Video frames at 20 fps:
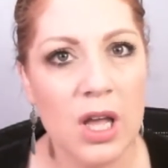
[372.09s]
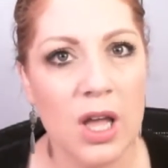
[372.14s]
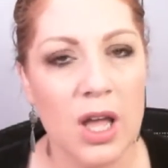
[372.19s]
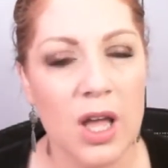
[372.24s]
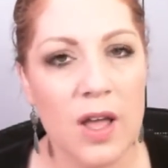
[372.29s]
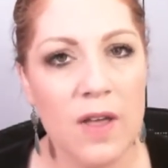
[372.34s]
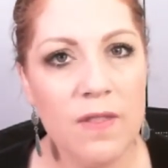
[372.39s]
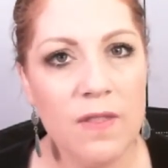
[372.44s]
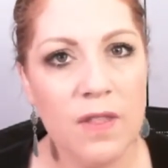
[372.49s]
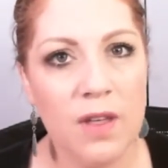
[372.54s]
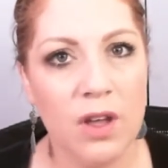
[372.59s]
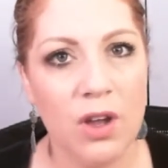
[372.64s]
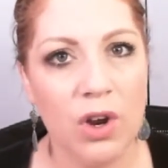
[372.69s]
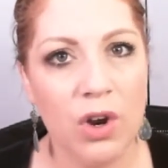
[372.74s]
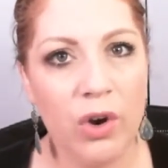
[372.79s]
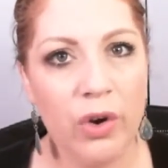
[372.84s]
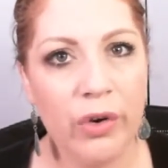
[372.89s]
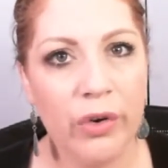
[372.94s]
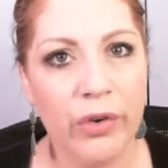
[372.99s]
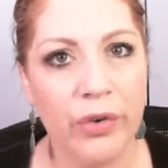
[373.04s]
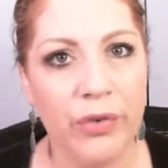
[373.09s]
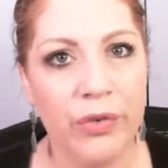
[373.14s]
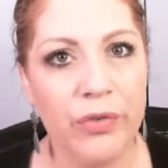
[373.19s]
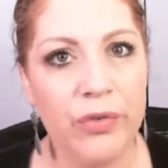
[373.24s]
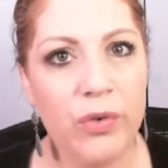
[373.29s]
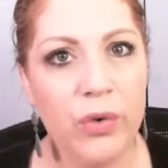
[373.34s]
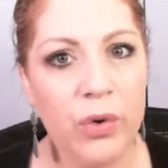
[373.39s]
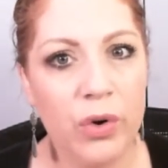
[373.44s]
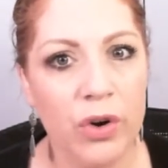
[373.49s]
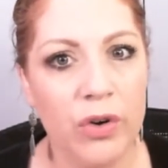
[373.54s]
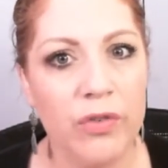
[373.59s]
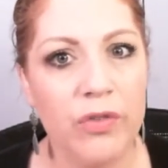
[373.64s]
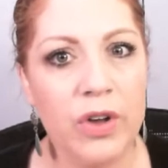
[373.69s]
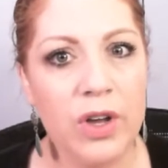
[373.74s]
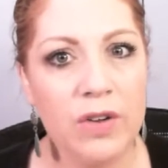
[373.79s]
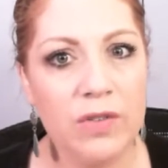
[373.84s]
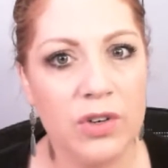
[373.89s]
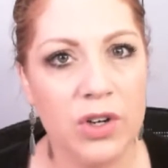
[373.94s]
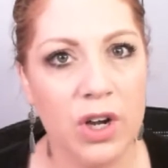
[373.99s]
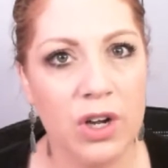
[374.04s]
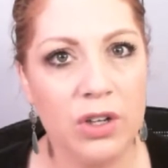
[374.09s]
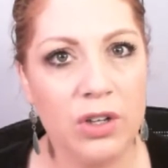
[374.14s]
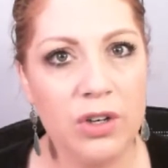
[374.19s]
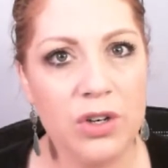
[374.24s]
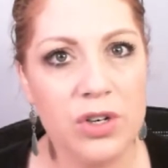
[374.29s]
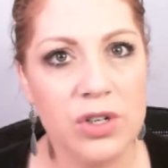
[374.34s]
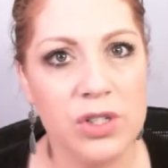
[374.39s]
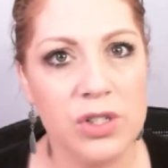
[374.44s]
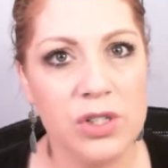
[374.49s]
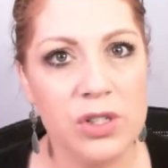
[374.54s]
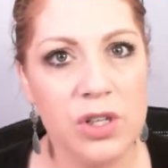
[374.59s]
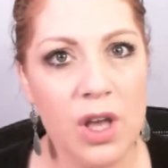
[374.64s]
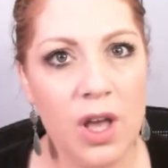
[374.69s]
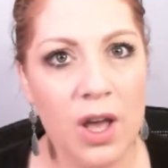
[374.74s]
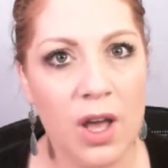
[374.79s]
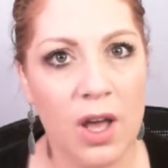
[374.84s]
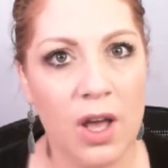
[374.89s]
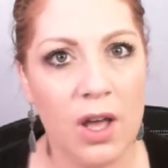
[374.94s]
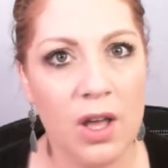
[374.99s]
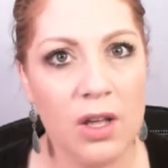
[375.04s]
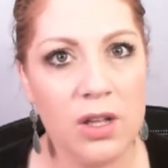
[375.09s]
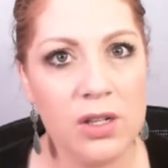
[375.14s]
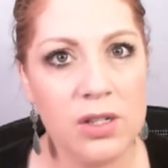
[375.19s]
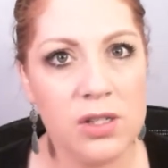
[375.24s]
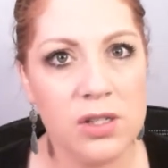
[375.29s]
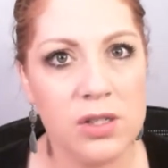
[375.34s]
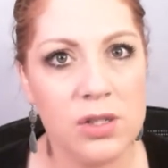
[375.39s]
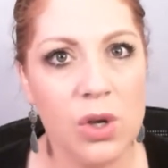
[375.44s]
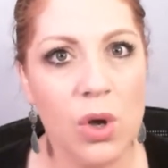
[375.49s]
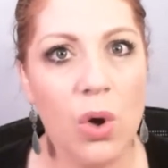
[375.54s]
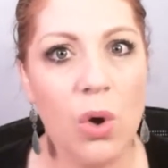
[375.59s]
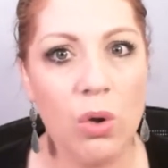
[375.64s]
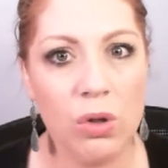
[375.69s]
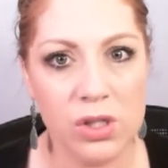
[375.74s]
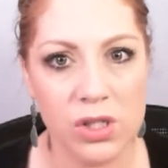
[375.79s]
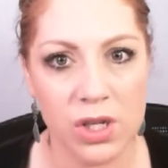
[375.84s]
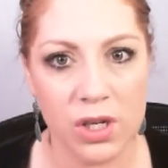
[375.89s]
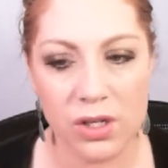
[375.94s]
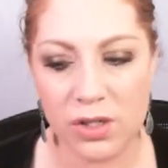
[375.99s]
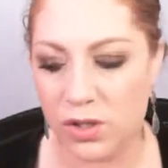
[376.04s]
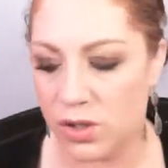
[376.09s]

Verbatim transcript: and they're four or five dollars at Ulta.